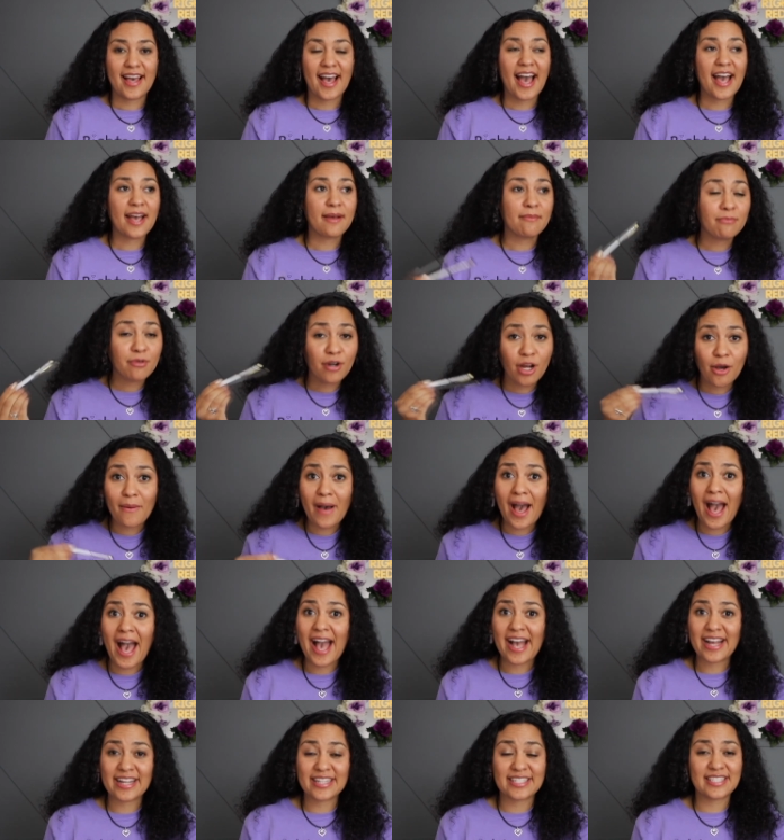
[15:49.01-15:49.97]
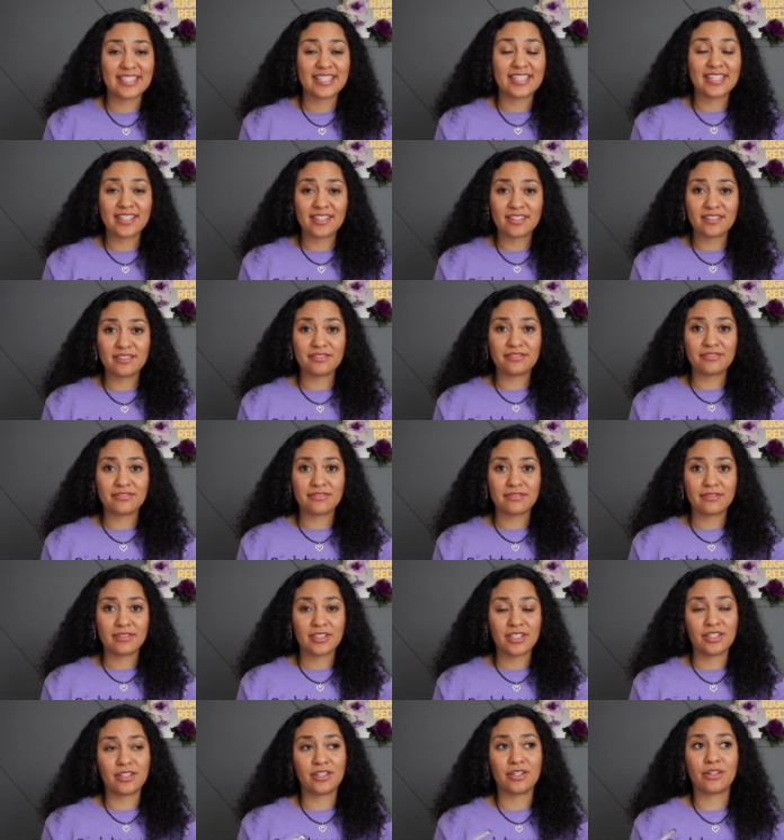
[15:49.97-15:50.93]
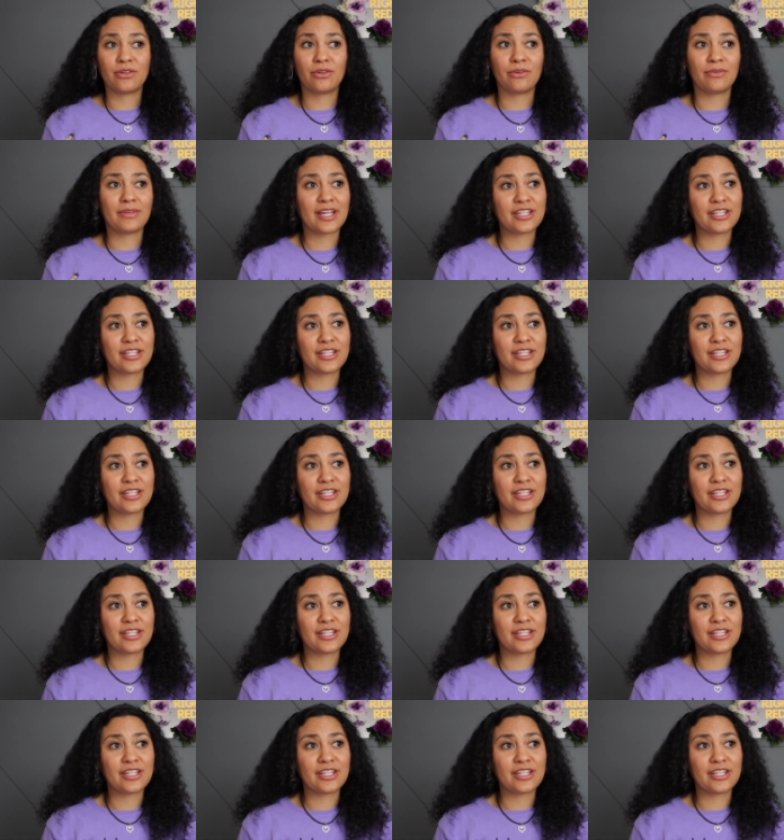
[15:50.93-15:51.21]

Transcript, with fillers: I'm proactive, you know,